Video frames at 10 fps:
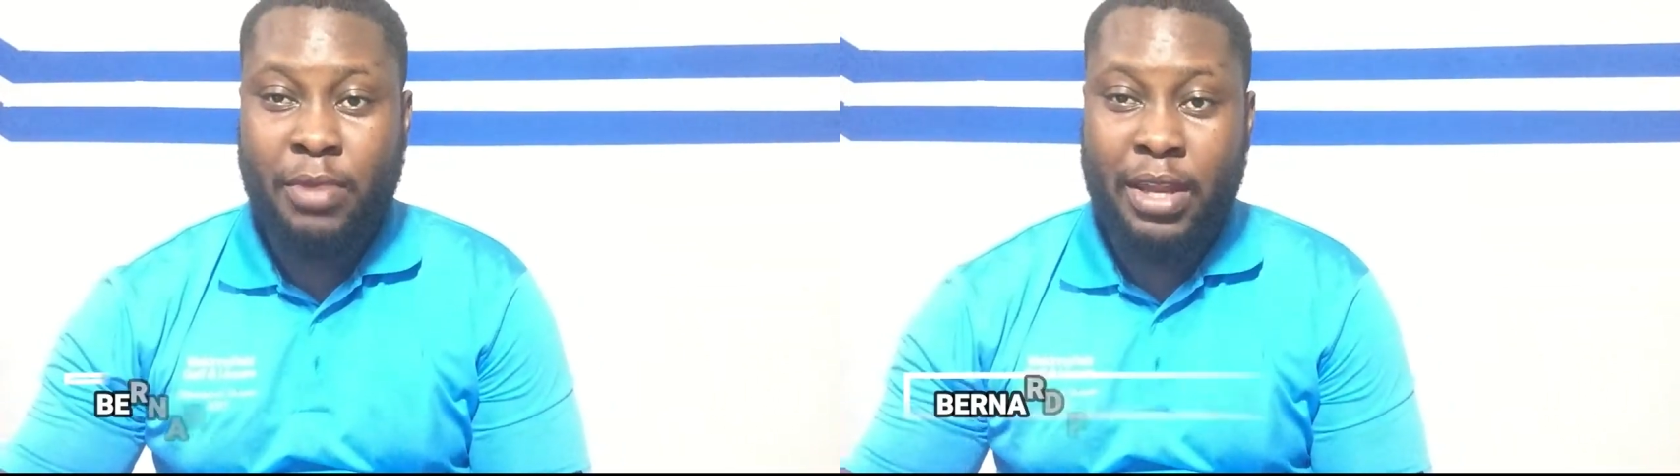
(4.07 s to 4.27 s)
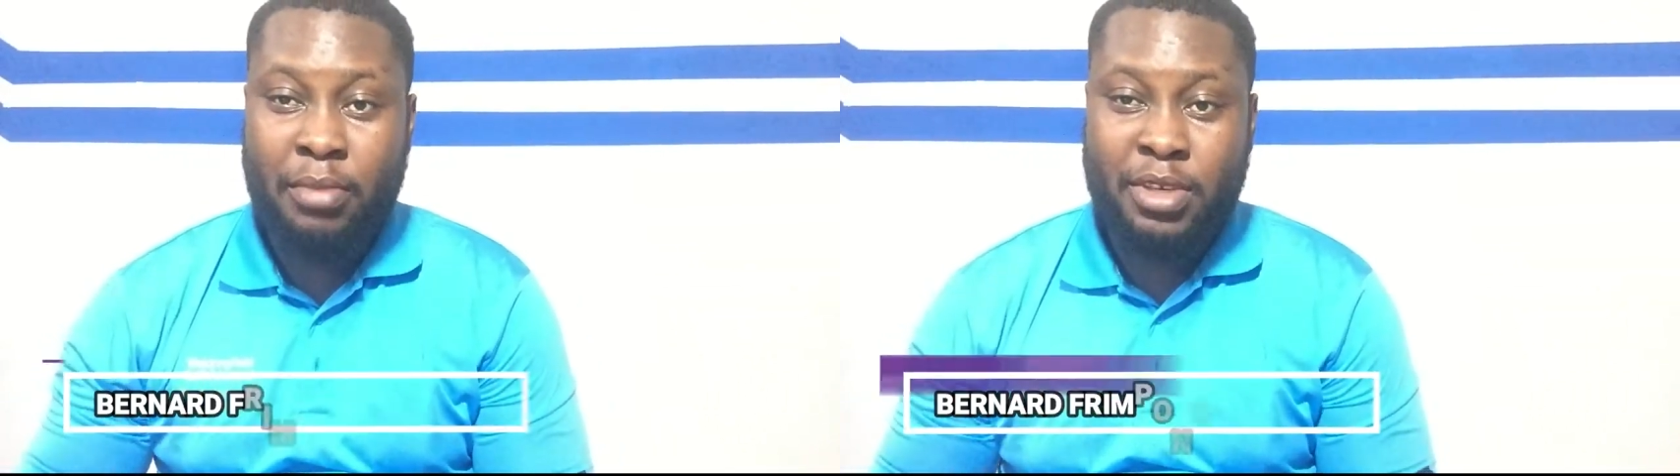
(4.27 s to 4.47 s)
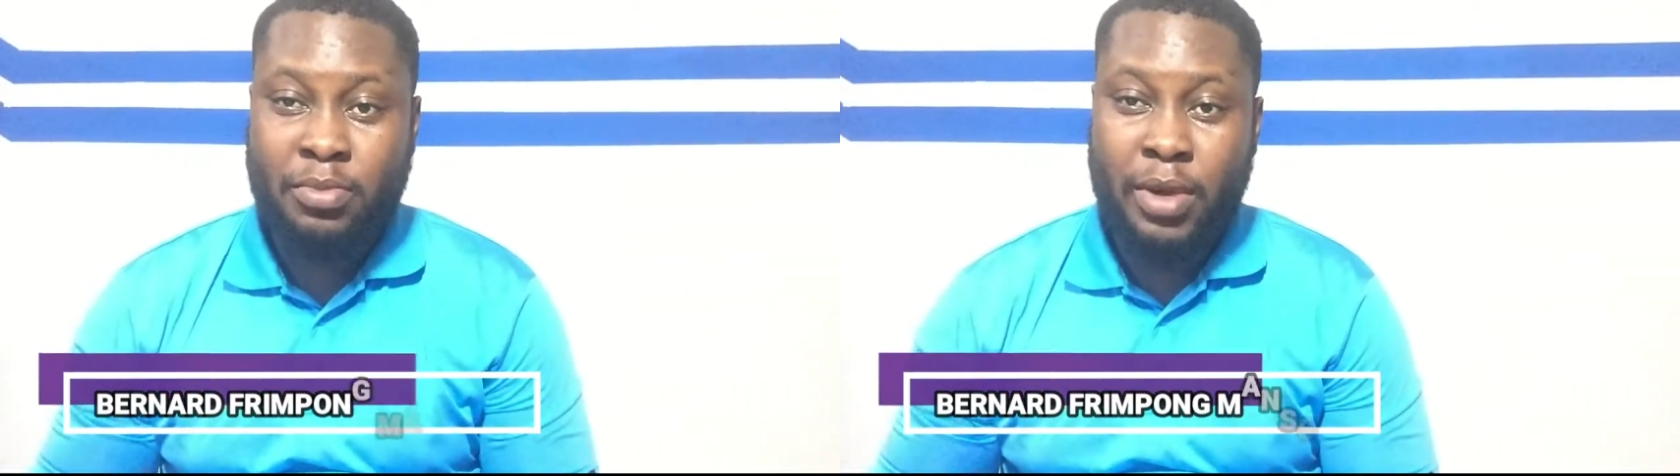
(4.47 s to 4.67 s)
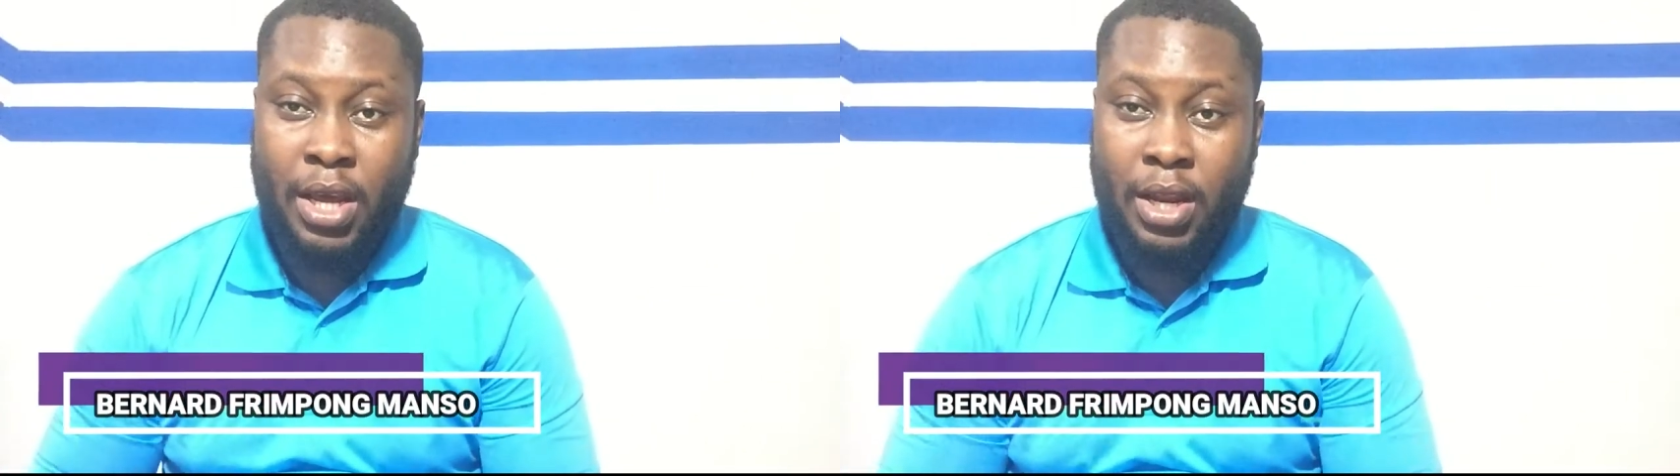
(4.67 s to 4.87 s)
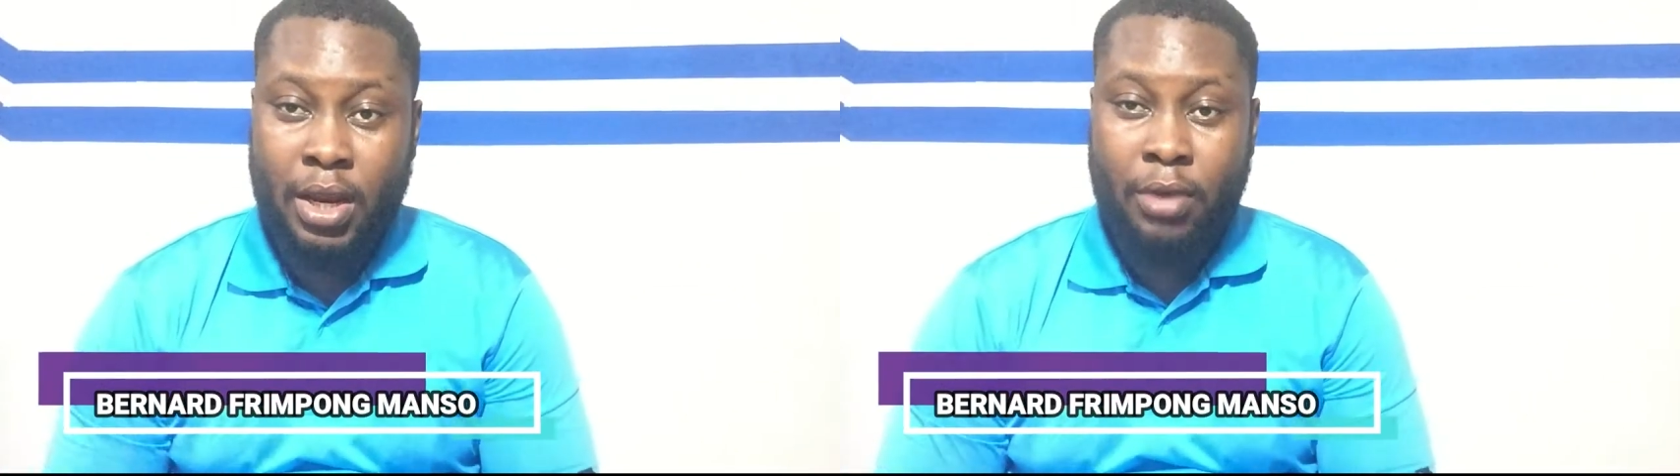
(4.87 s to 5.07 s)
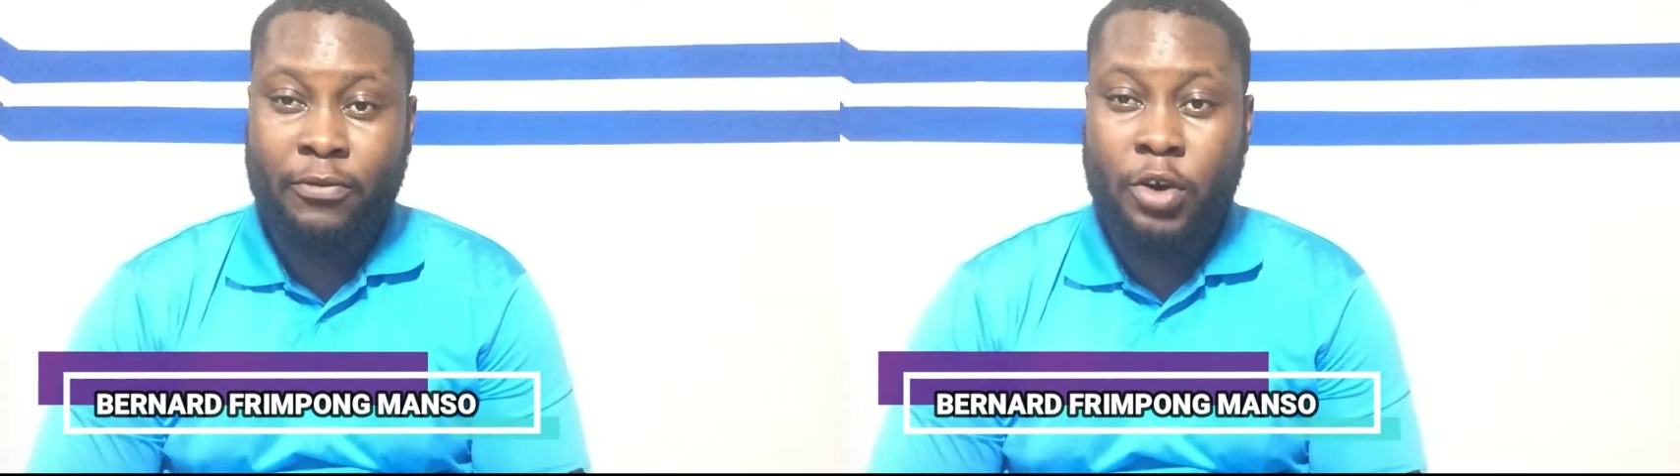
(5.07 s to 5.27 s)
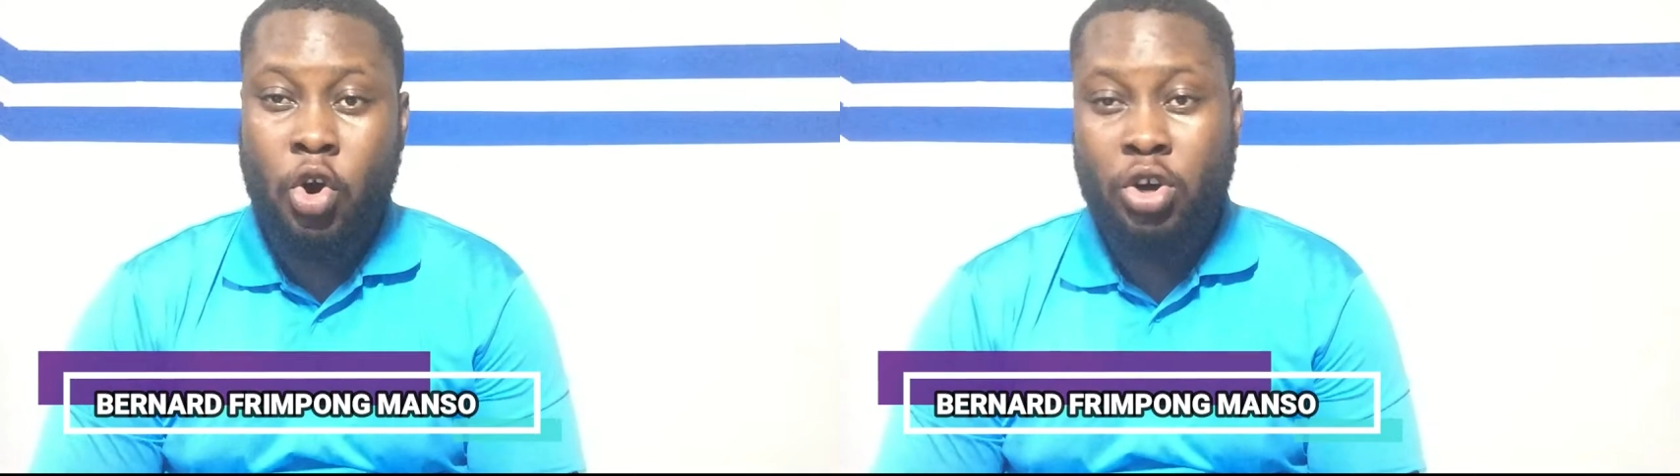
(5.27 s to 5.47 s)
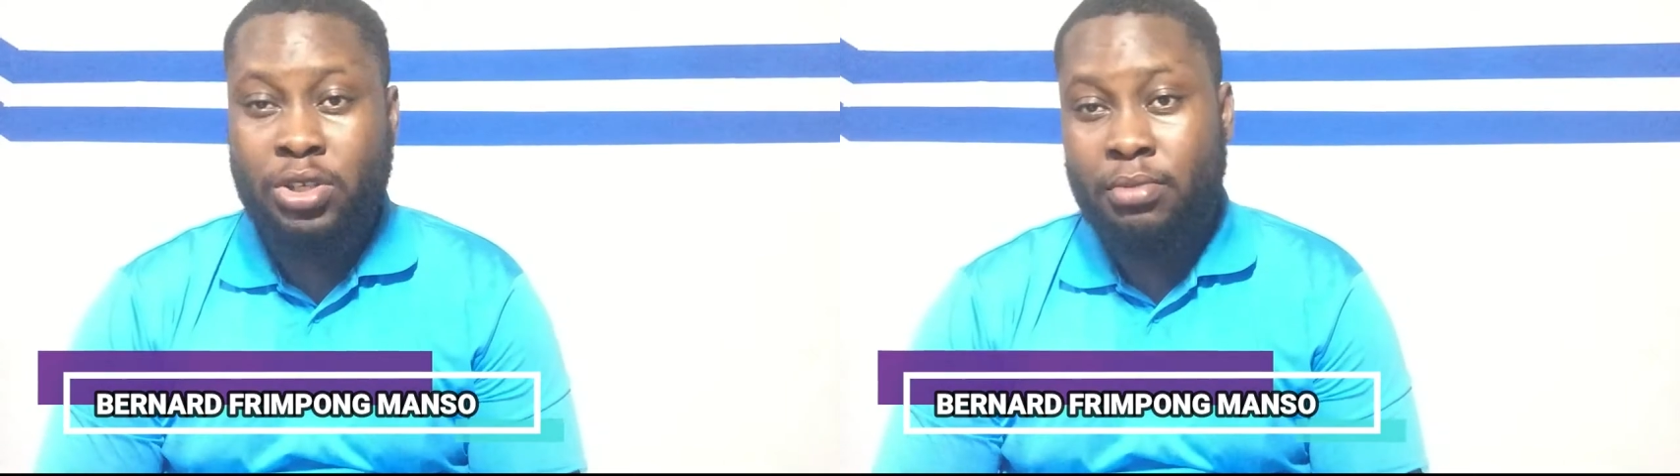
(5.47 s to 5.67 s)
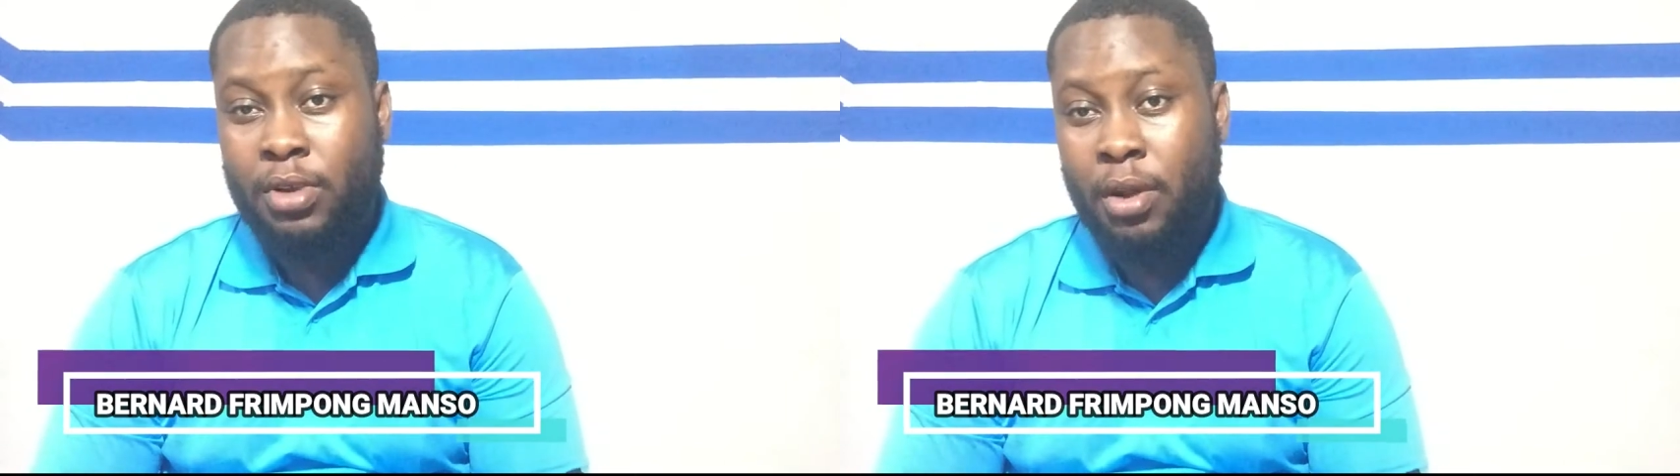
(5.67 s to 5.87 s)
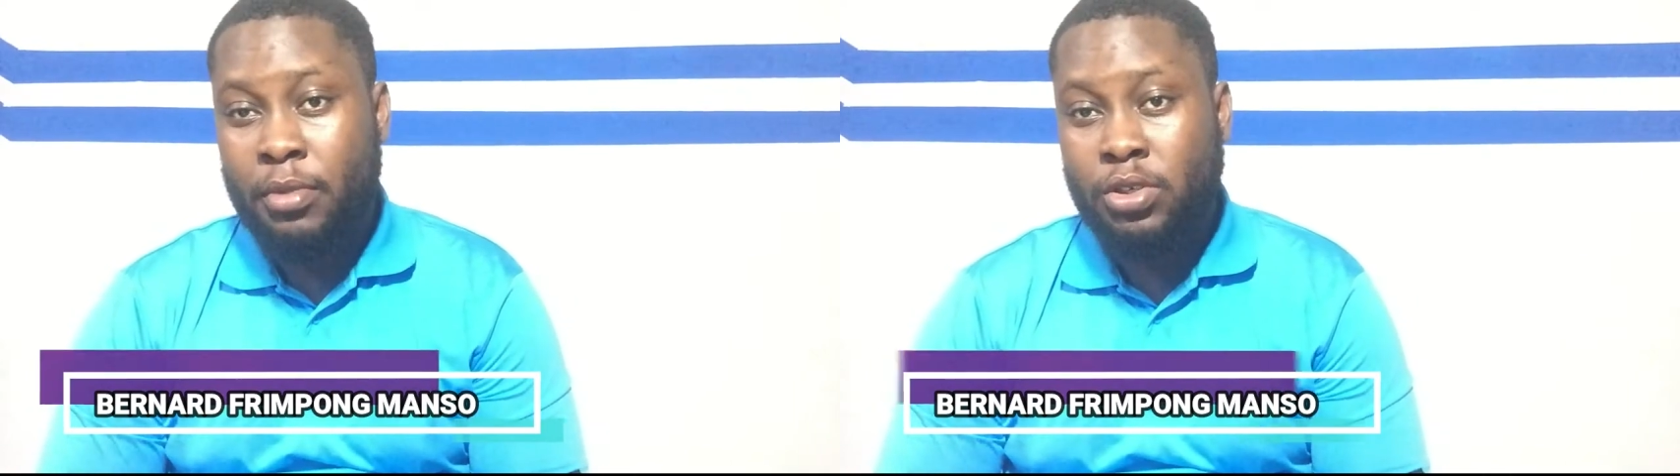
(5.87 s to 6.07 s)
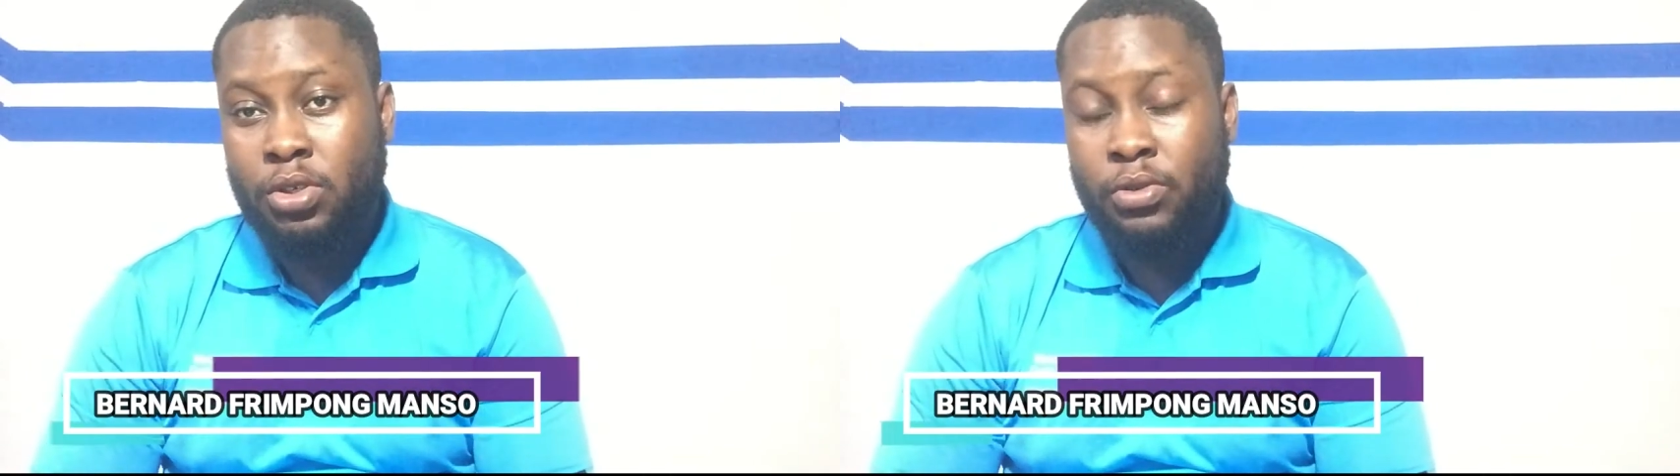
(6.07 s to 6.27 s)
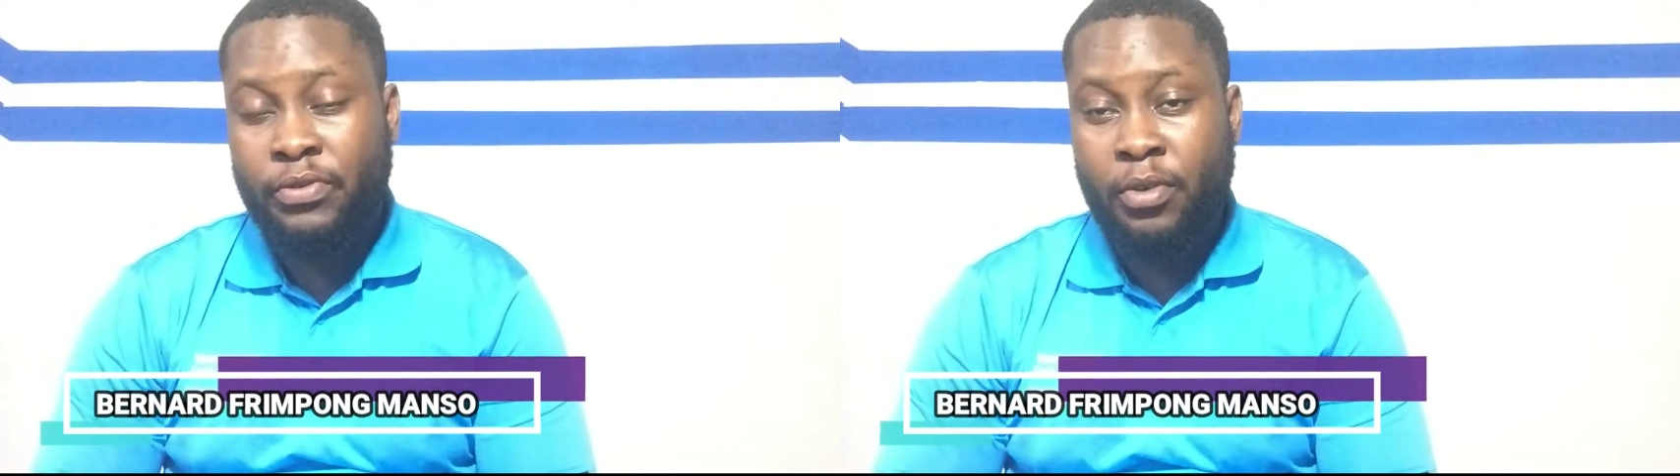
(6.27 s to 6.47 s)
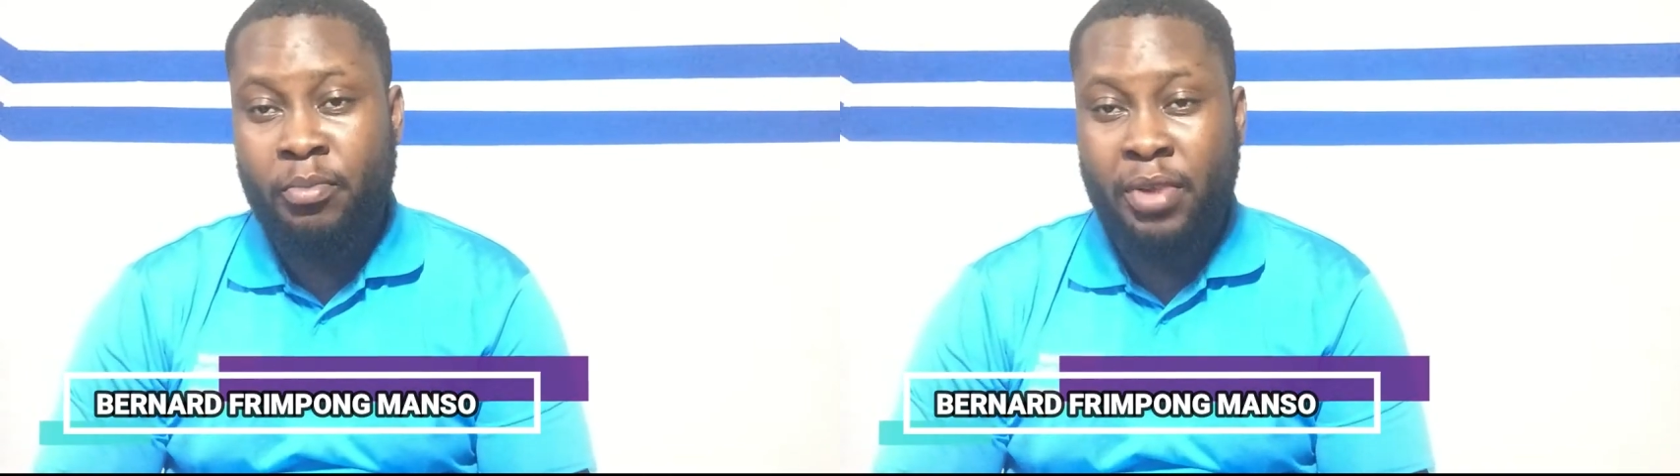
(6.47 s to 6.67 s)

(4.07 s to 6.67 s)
My name is Bernard and of course I'm coming to you from